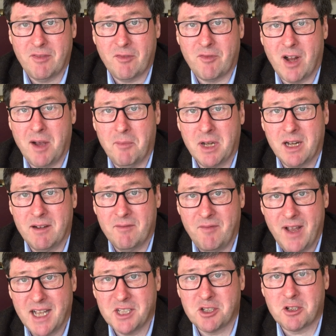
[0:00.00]
from an
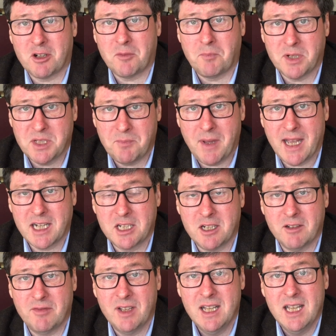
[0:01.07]
investor
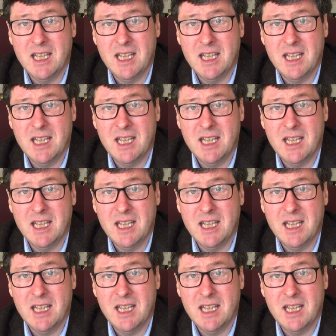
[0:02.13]
perspective,